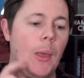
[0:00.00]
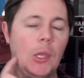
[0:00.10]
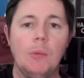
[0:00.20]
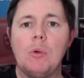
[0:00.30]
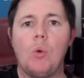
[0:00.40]

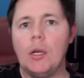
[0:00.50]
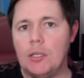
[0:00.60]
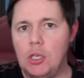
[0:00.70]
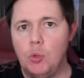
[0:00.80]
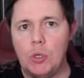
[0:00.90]
Number one, I
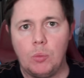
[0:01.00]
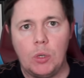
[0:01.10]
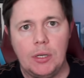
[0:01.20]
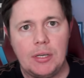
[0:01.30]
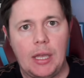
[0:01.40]
think you would have
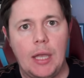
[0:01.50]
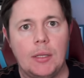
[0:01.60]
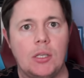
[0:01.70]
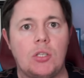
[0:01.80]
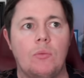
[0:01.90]
wanted to get
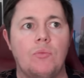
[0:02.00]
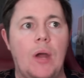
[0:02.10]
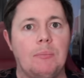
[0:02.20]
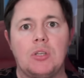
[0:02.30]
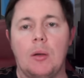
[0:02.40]
this
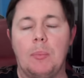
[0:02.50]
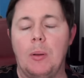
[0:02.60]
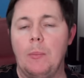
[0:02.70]
wrapped up